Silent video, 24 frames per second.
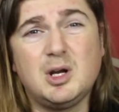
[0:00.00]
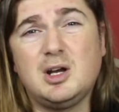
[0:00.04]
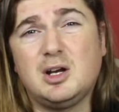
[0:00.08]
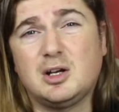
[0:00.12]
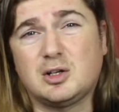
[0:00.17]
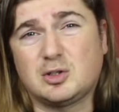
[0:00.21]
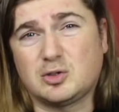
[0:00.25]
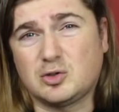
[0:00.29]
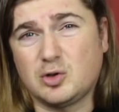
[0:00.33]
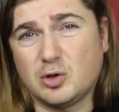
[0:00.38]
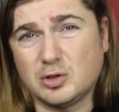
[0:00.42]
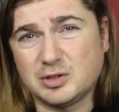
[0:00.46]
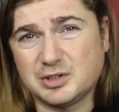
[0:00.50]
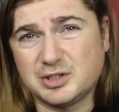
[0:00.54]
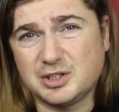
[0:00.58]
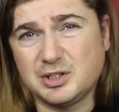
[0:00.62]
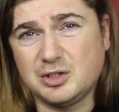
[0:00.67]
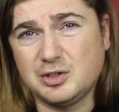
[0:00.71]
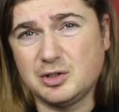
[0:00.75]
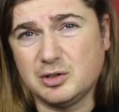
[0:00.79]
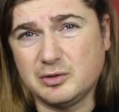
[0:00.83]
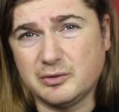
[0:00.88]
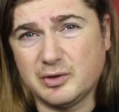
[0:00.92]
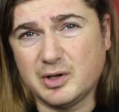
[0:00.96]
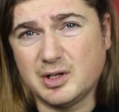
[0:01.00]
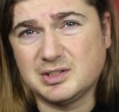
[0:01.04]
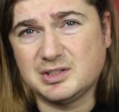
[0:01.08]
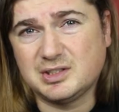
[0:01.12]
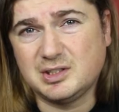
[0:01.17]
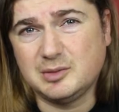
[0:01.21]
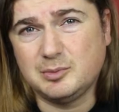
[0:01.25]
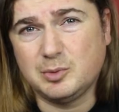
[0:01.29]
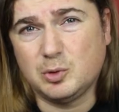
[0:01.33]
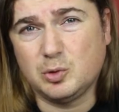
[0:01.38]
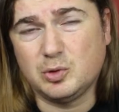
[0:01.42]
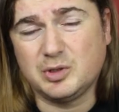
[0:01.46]
across the
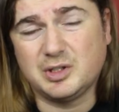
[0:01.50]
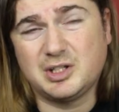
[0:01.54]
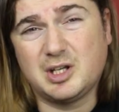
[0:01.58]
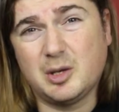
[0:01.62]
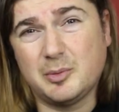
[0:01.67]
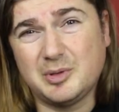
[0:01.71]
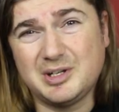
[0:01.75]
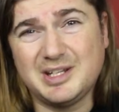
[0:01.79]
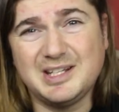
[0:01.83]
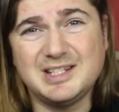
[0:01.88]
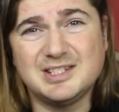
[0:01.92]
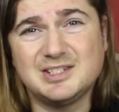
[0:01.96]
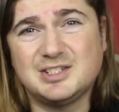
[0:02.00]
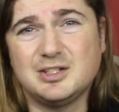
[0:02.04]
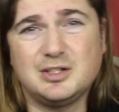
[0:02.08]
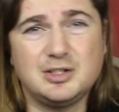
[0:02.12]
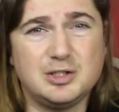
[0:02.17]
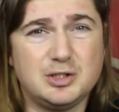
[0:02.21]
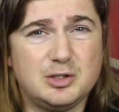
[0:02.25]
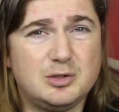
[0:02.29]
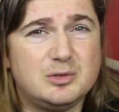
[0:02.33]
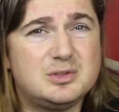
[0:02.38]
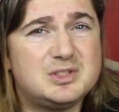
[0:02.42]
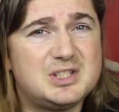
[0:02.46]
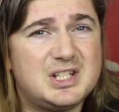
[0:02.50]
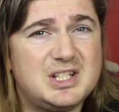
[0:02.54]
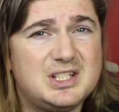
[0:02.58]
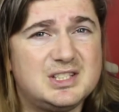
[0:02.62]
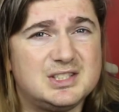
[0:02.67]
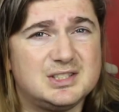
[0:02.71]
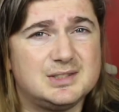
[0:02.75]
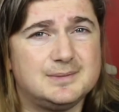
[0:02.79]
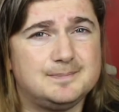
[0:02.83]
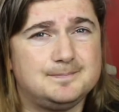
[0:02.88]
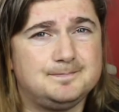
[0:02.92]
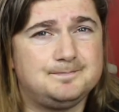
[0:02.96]
university ball and coming into the new
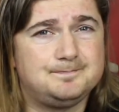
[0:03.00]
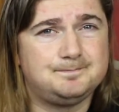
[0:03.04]
season.